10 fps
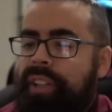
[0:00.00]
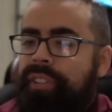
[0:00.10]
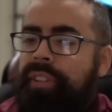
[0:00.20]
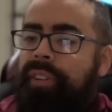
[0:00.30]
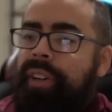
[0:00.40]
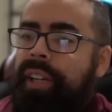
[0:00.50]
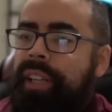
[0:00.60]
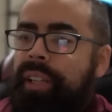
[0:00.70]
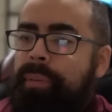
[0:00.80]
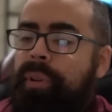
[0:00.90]
So I
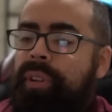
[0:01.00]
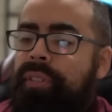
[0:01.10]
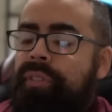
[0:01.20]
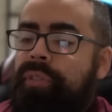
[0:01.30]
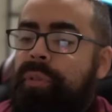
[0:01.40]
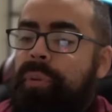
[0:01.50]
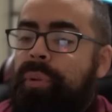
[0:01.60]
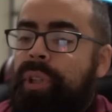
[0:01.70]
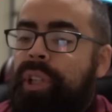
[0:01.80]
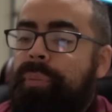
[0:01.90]
end up going
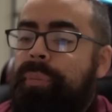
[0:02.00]
for...